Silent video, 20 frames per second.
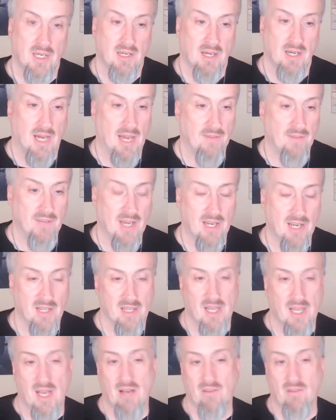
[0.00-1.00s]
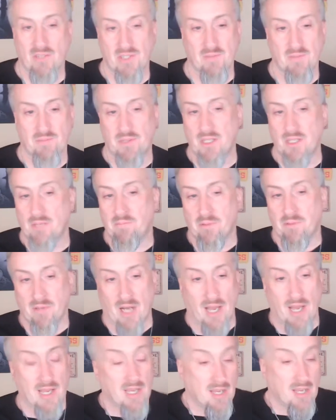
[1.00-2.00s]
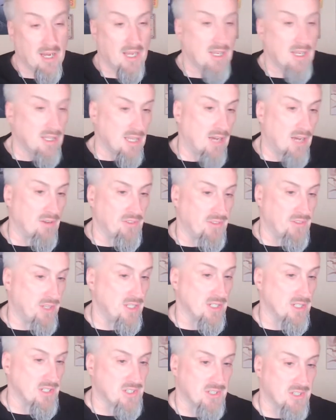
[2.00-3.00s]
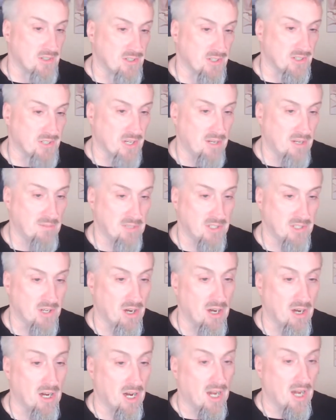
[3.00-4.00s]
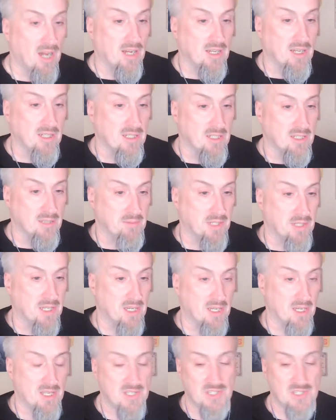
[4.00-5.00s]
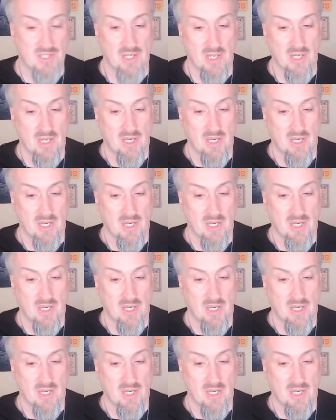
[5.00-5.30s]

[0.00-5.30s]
I've got to allow some people. I allow theists here to come and talk because